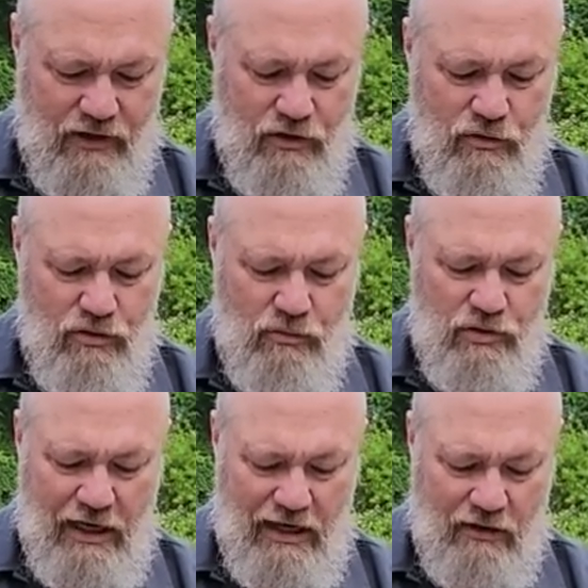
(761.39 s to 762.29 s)

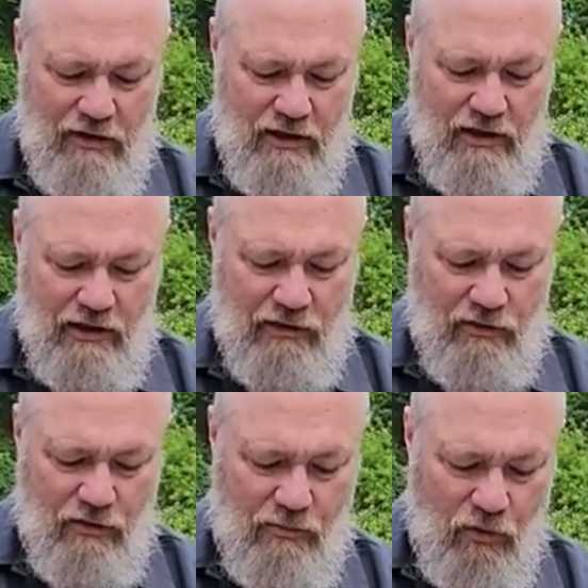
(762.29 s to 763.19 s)
YouTube channel and
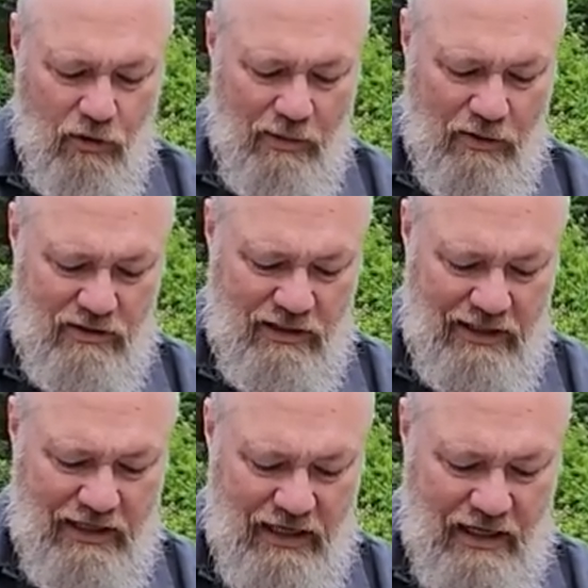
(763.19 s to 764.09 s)
learn more about
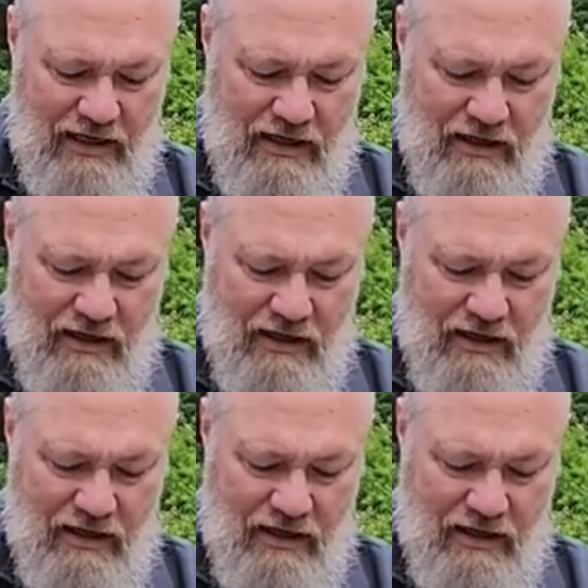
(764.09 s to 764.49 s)
slinging.